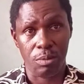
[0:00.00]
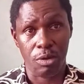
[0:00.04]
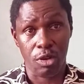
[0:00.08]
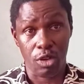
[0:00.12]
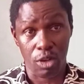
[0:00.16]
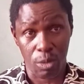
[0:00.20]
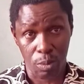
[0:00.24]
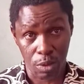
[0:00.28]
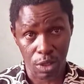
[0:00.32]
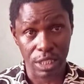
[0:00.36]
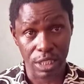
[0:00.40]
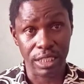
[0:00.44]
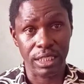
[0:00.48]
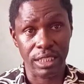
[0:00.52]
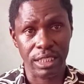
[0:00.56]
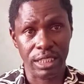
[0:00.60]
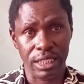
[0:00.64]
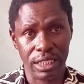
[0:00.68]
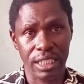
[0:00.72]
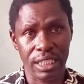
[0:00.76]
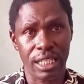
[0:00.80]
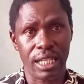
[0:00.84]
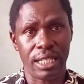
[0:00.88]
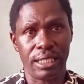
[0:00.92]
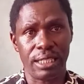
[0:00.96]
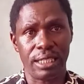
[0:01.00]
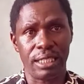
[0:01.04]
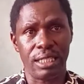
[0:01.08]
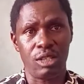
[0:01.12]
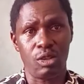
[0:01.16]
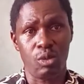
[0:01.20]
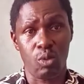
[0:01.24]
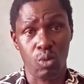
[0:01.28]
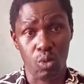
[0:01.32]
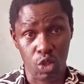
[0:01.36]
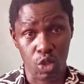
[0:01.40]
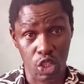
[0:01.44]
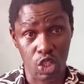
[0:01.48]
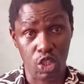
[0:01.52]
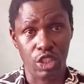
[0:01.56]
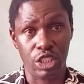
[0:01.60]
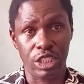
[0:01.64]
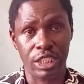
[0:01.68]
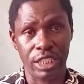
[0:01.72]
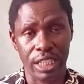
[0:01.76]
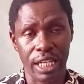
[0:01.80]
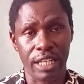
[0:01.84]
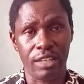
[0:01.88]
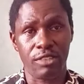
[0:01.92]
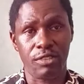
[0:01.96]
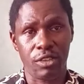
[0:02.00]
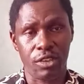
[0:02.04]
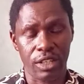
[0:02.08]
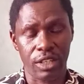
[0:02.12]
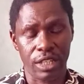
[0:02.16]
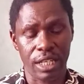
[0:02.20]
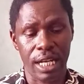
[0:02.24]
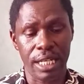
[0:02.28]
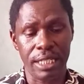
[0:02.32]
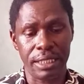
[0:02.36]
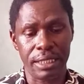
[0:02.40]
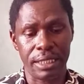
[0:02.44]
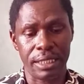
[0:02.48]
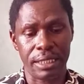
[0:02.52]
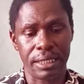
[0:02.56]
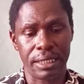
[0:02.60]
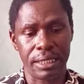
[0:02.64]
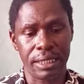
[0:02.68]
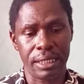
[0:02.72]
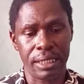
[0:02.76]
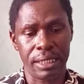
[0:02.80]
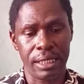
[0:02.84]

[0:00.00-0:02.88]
politician would not take for granted.